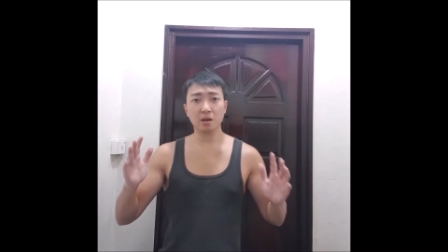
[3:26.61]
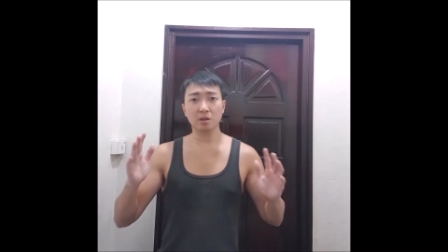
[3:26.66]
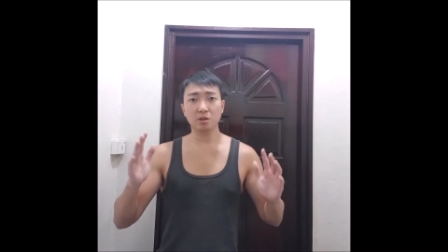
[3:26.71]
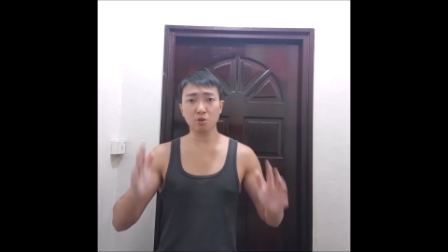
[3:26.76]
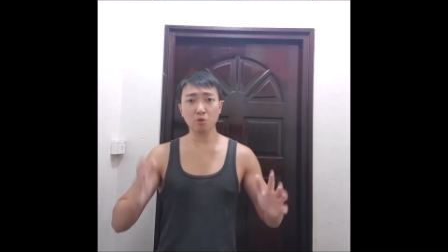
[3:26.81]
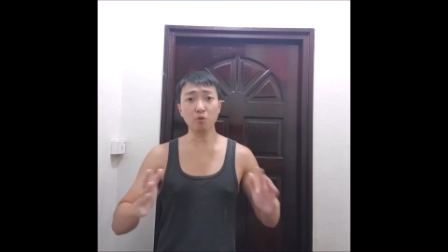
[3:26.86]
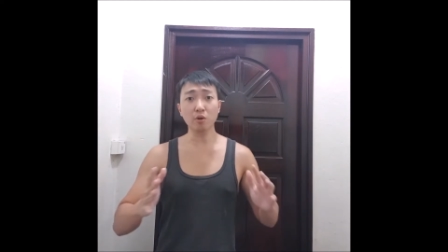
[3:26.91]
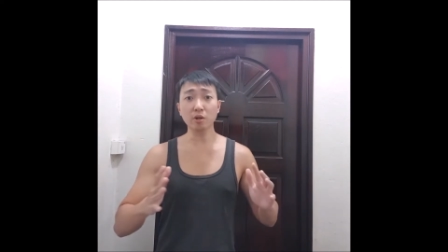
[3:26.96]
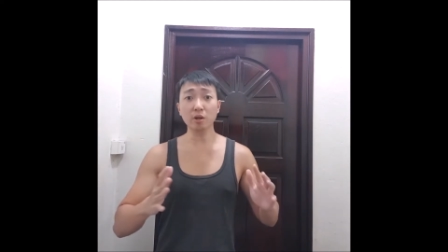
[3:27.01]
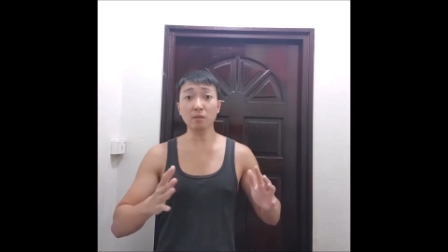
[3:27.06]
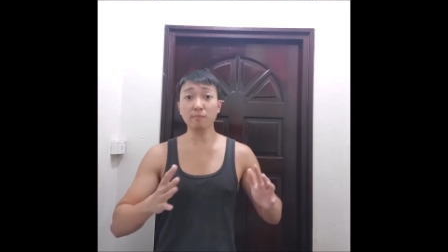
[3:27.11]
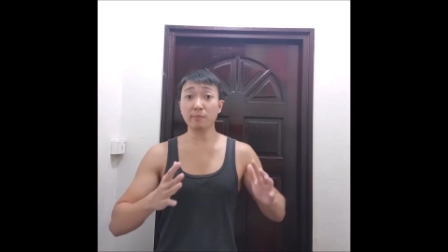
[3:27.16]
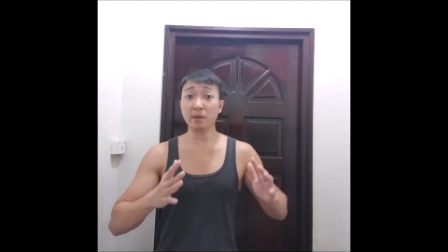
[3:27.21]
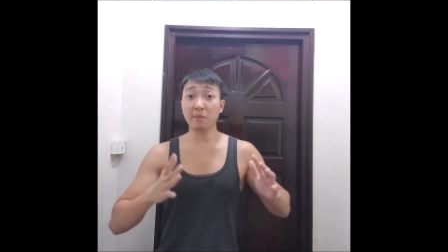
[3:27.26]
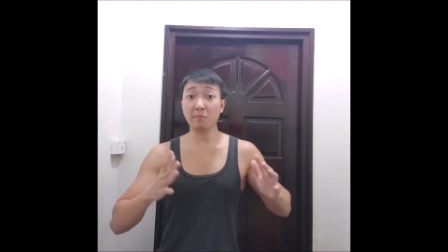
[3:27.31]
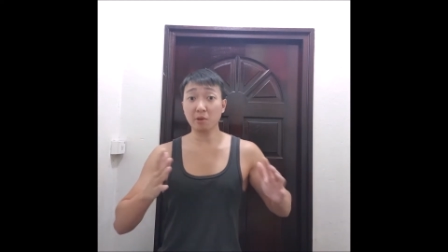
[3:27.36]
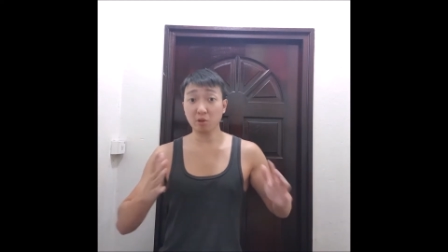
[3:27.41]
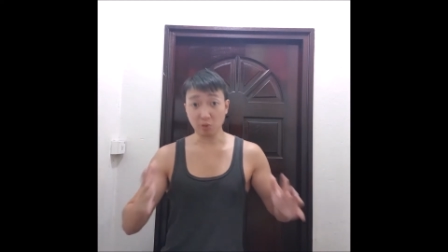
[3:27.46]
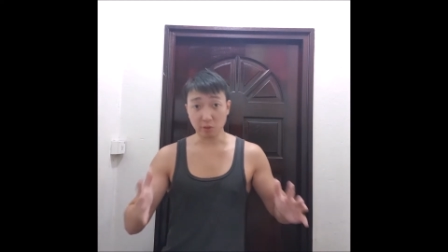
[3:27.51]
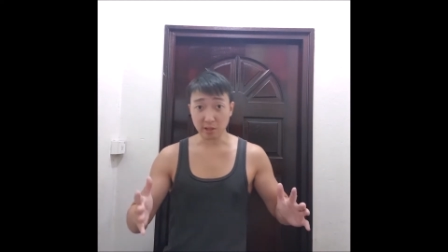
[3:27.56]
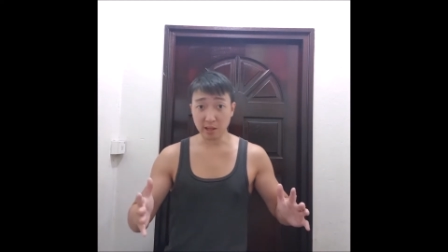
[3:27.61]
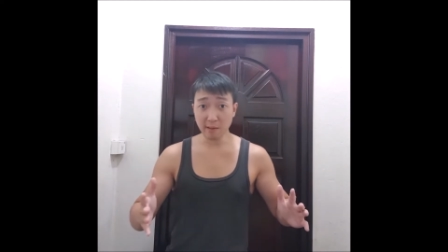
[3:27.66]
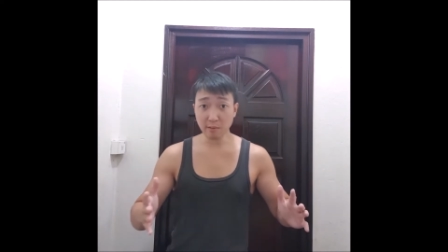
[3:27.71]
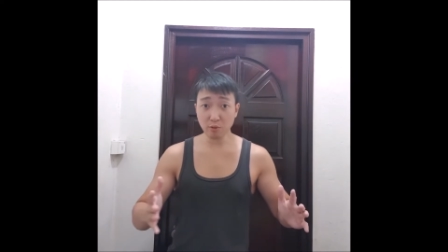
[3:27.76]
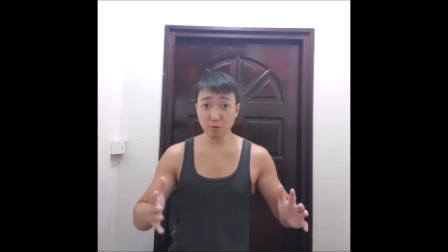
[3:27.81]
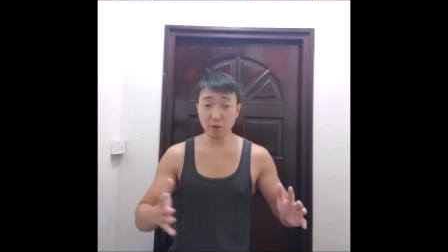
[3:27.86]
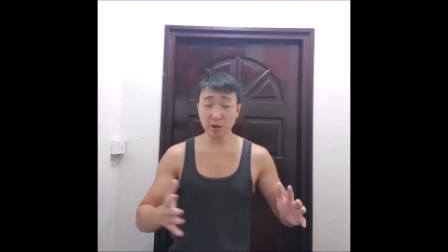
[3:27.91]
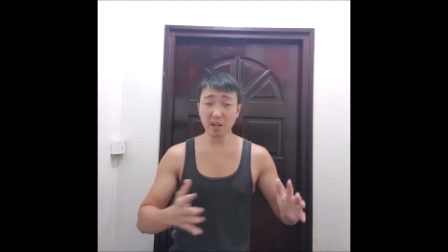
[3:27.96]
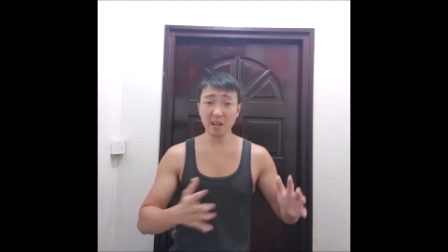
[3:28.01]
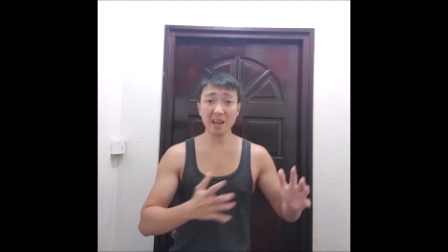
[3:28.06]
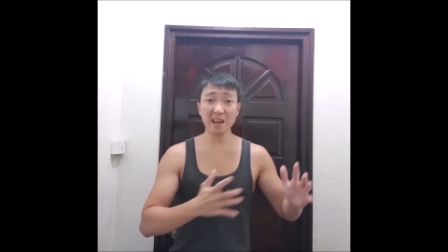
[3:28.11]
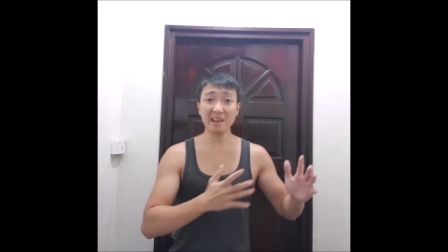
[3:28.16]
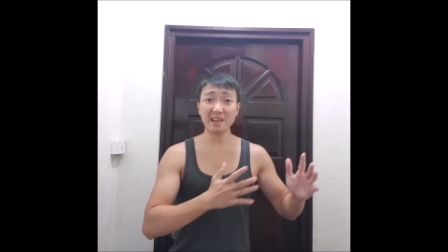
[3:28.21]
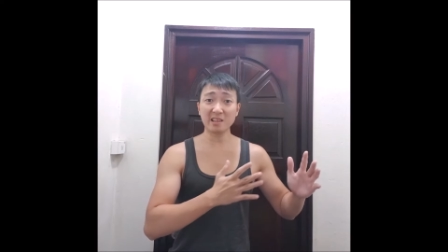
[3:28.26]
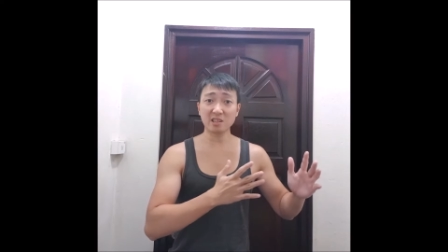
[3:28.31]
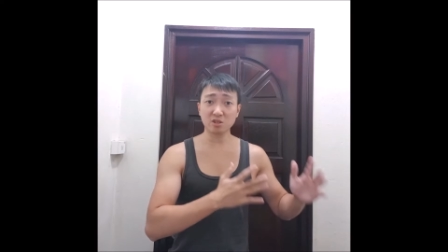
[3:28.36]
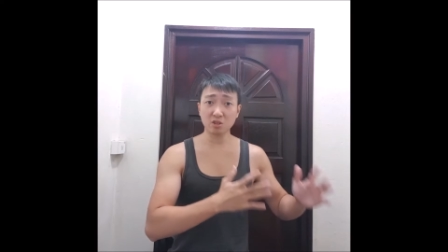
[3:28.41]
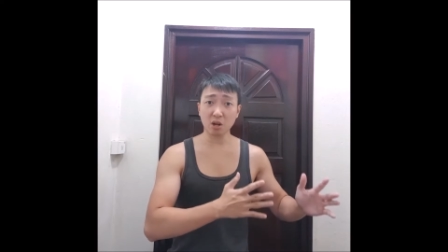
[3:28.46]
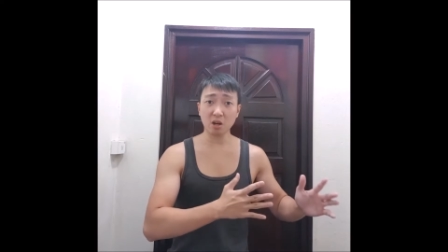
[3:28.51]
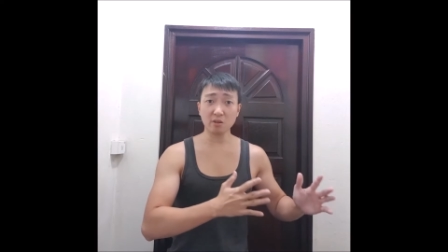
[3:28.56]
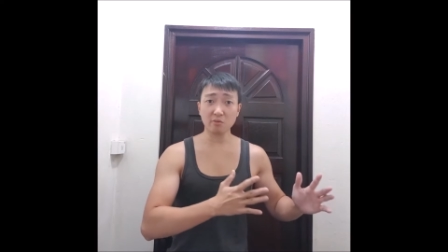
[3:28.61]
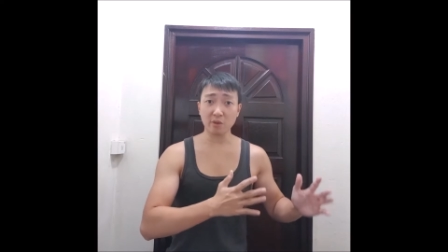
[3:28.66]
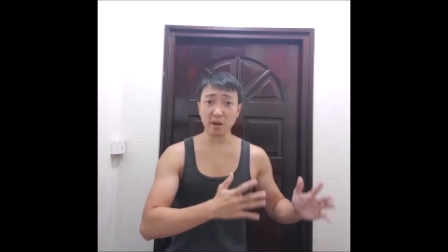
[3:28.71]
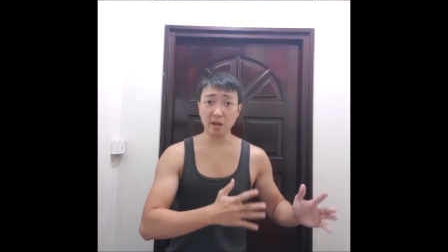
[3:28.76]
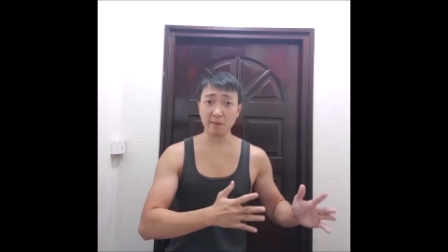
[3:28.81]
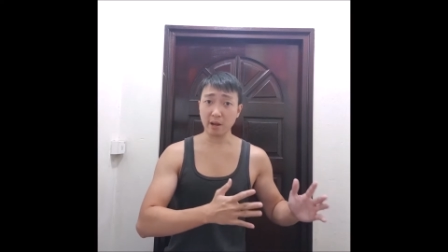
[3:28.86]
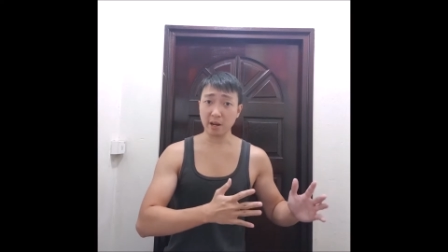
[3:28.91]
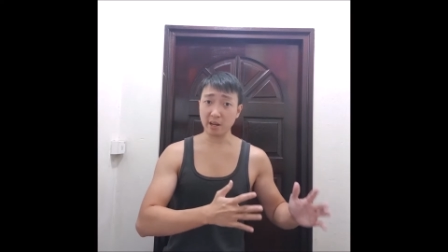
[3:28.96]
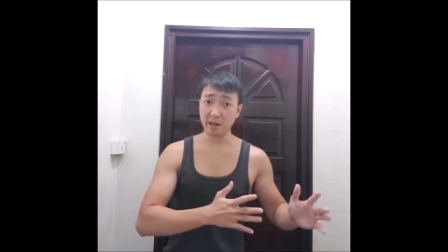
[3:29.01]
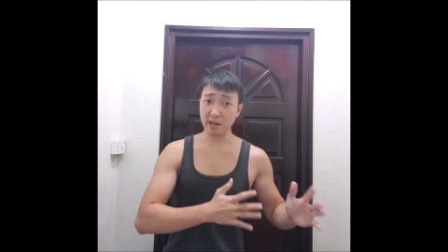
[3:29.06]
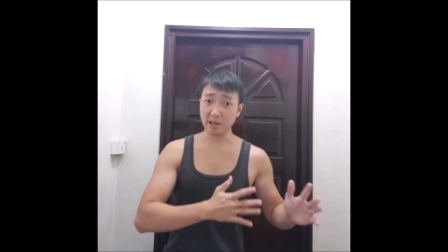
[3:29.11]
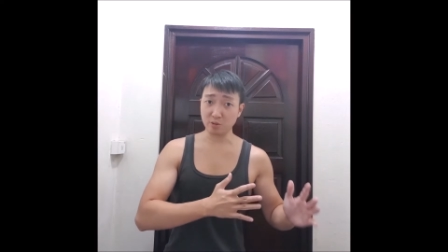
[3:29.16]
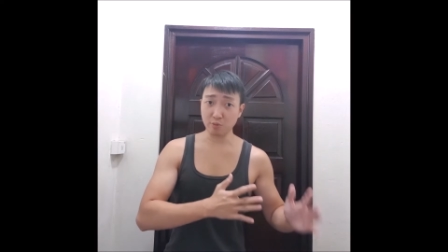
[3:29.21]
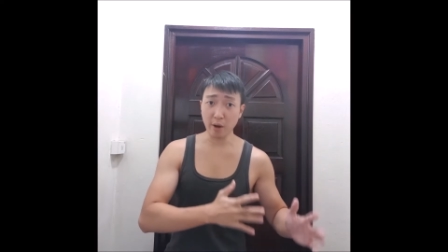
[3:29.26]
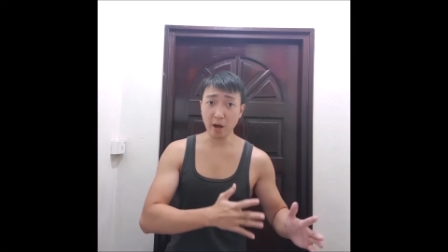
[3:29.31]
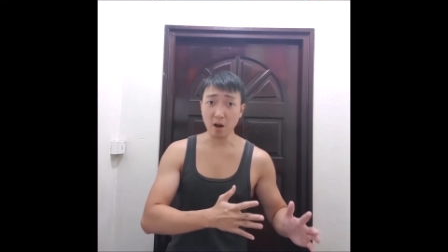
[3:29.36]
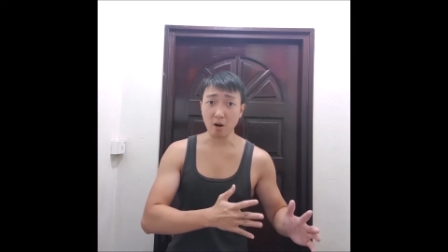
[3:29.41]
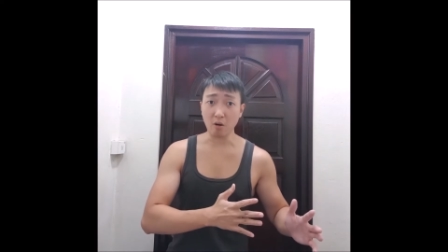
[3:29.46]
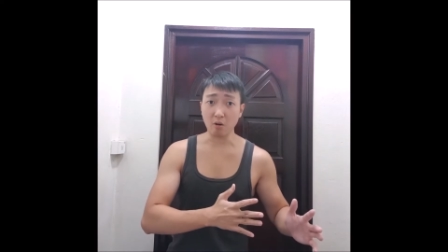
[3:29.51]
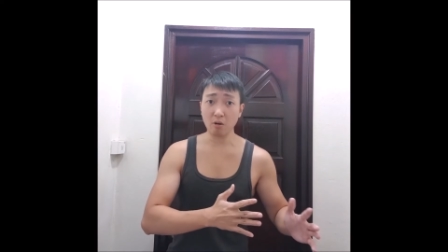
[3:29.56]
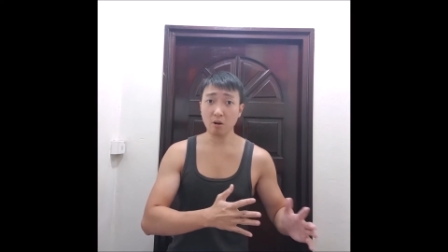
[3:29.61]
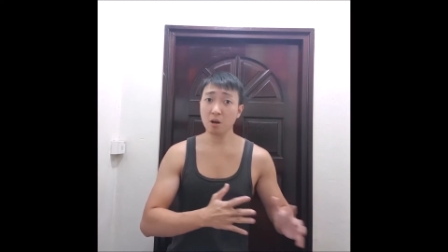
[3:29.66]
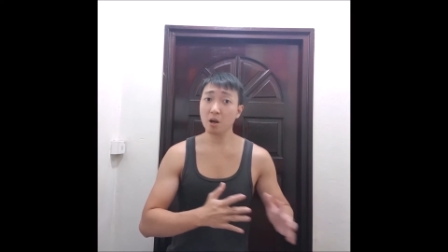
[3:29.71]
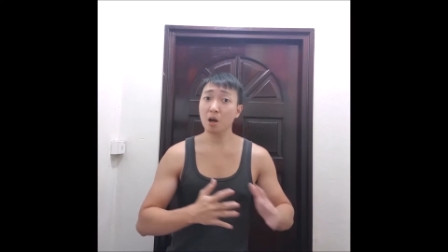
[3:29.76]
You will not be able to adapt to it and it's not recommended as well.